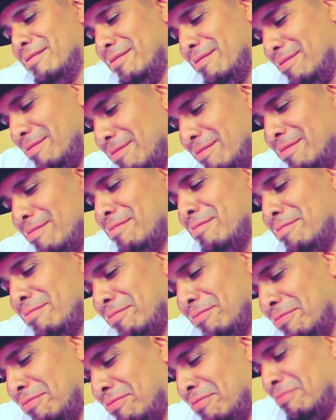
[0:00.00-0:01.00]
Okay.
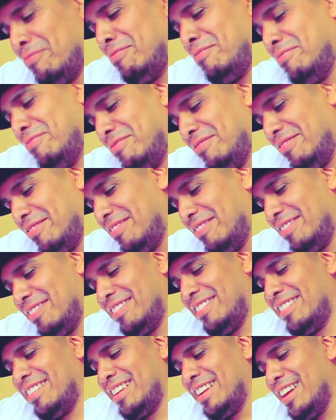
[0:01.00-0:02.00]
West Coast
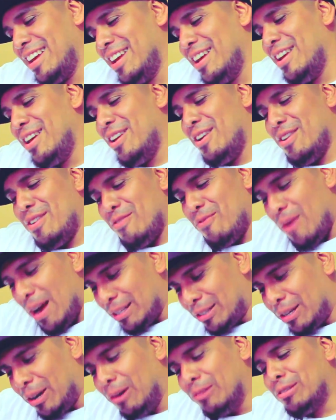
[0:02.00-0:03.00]
Underground.
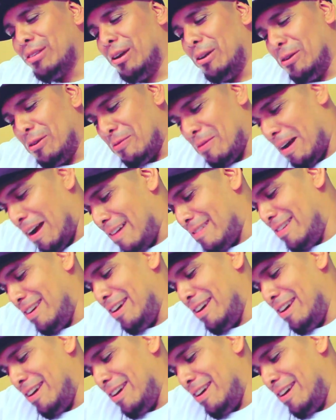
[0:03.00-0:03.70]
West Coast Underground,